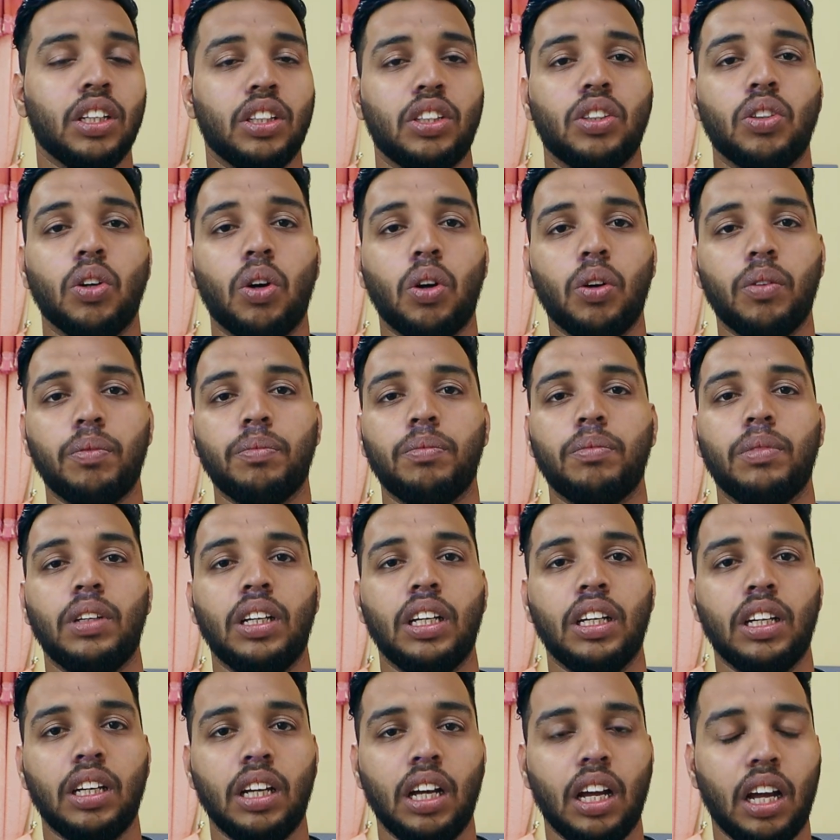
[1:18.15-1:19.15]
So,
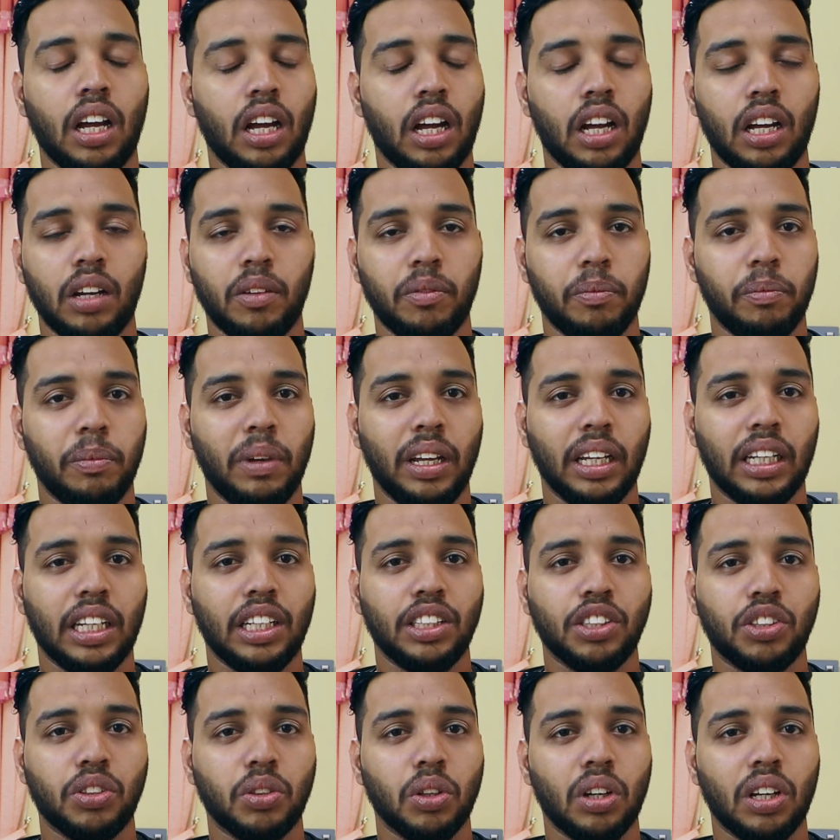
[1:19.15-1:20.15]

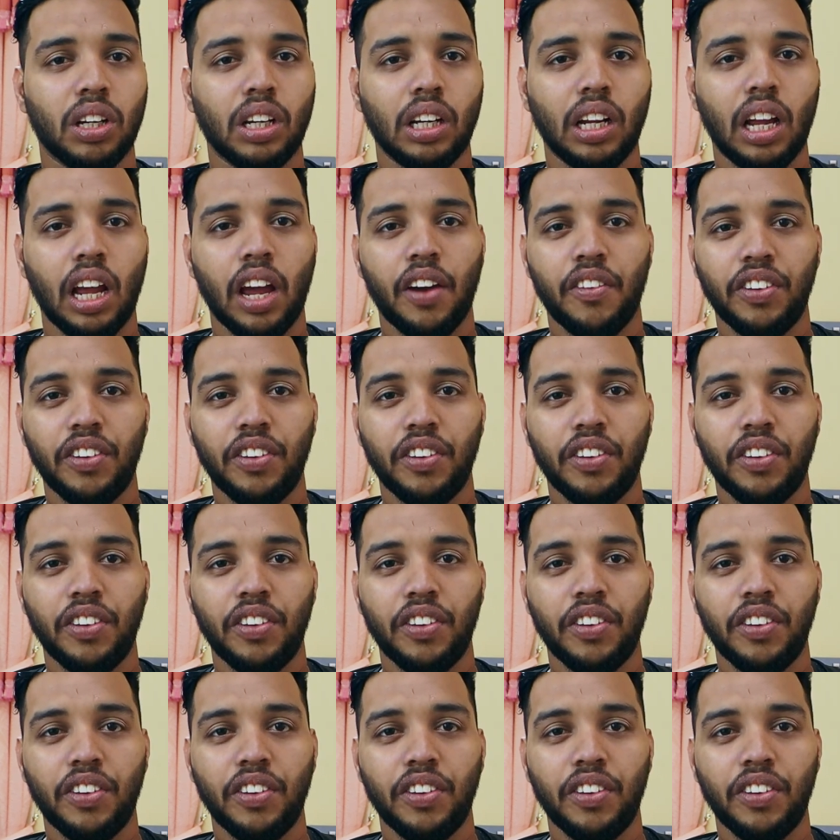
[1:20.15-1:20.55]
making sure